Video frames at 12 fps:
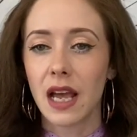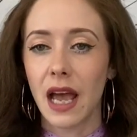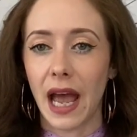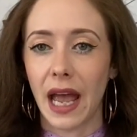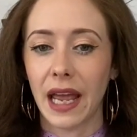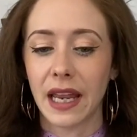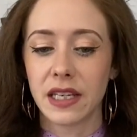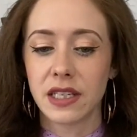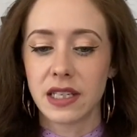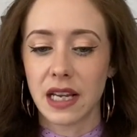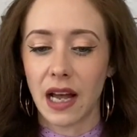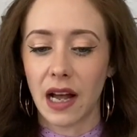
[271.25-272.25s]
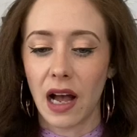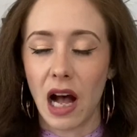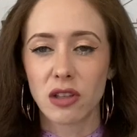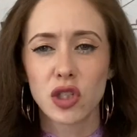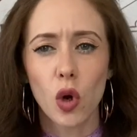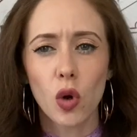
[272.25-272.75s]
And
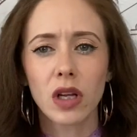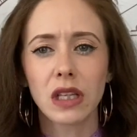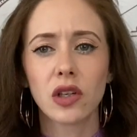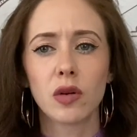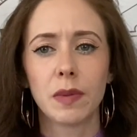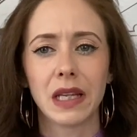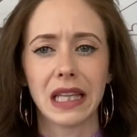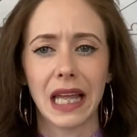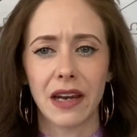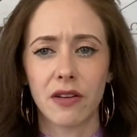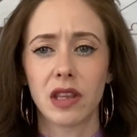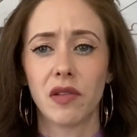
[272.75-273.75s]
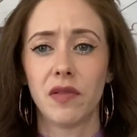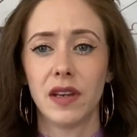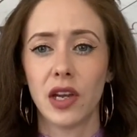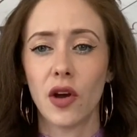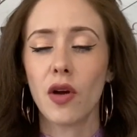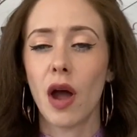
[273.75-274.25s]
I'll talk a little bit later in the video